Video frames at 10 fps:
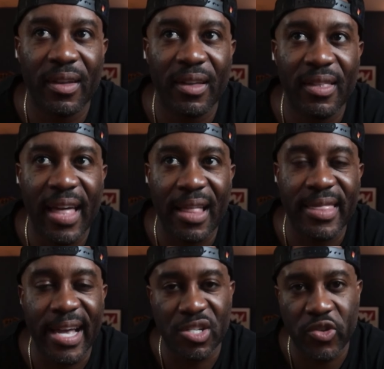that
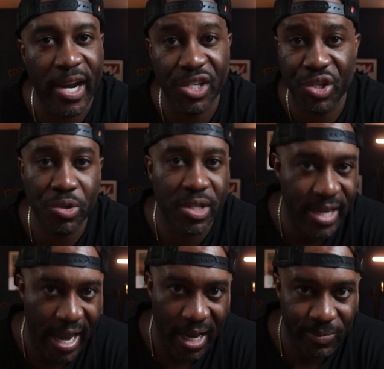that's a strategy you should
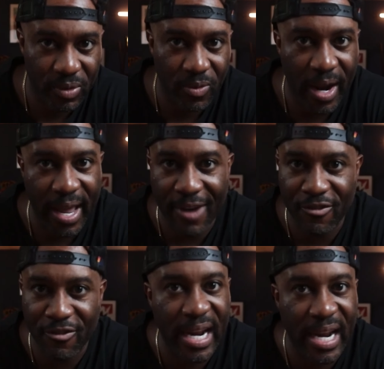take, right?
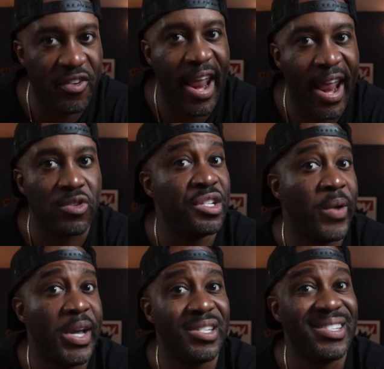Everybody's financial
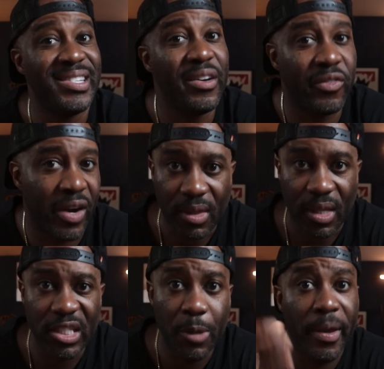situation is different
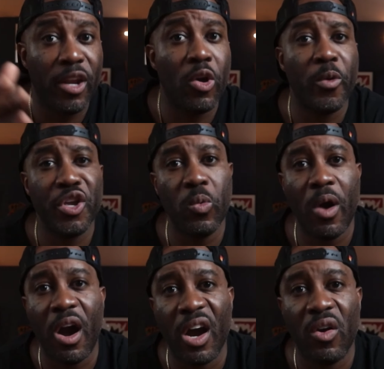depending on where you
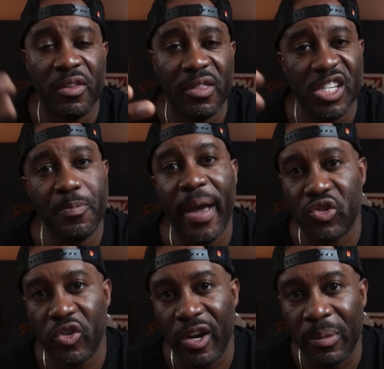are on the
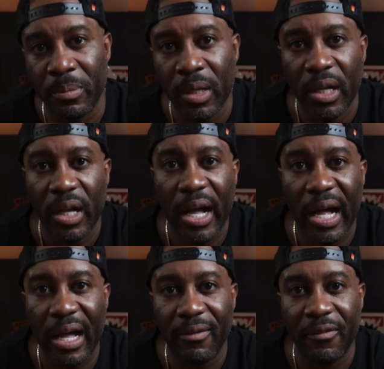spectrum
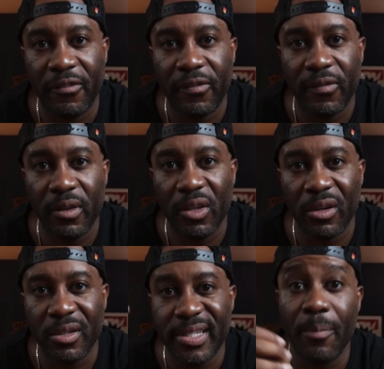of
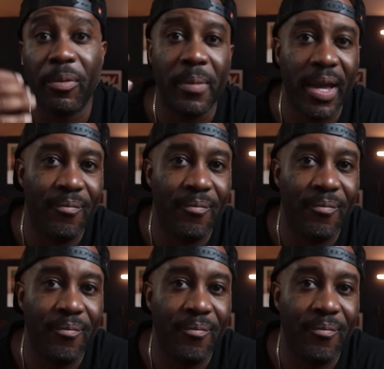your temperament